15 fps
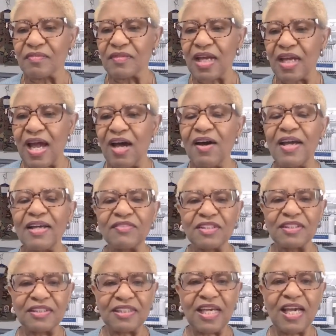I'll have to
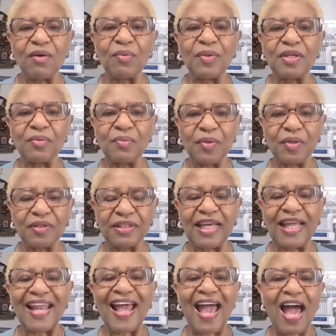see how we can work that
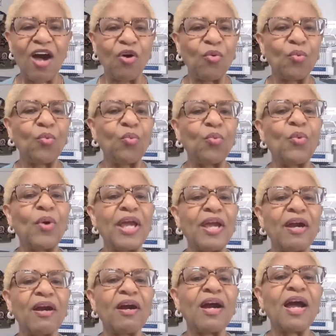out,
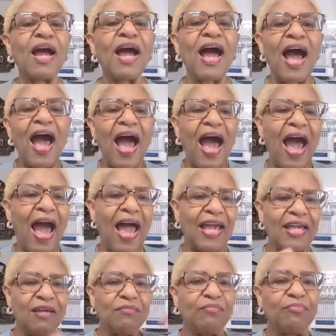where I
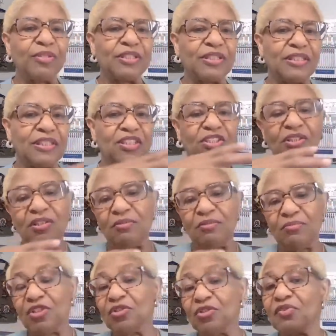can position and
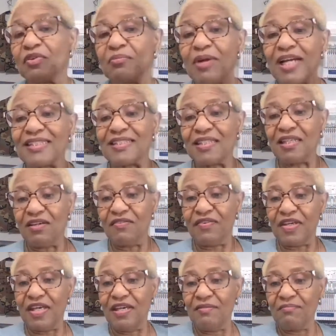maneuver myself
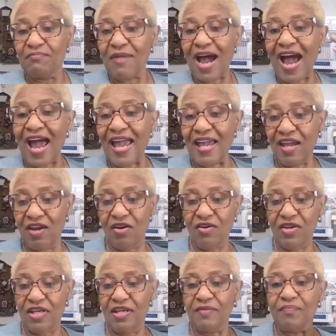in my
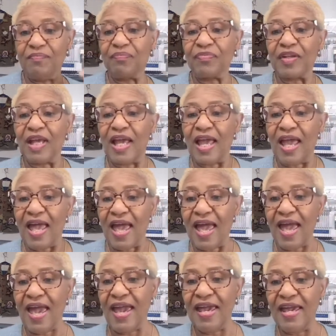area,
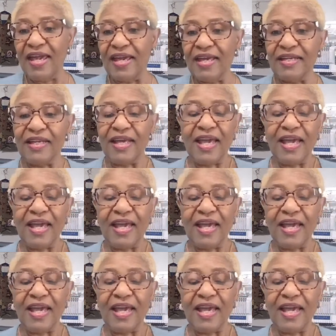and